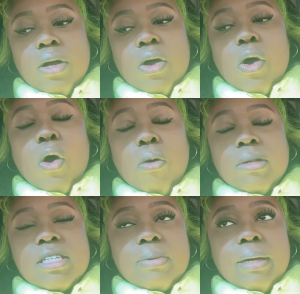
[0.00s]

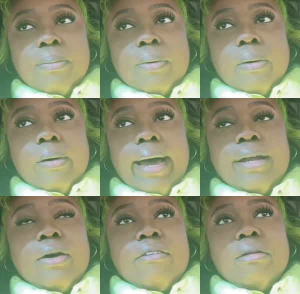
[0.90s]
homeless people. I
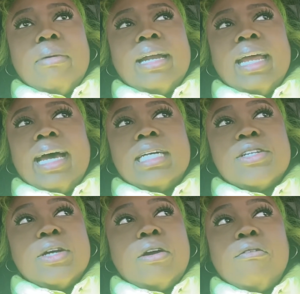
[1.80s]
know everybody has
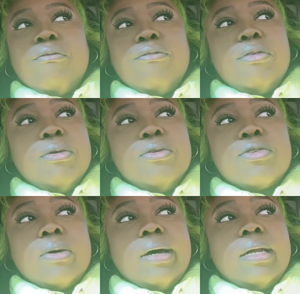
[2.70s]
their views
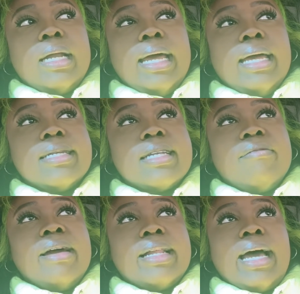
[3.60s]
on like stuff
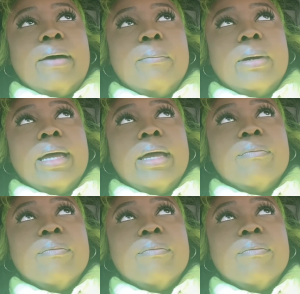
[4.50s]
like that, but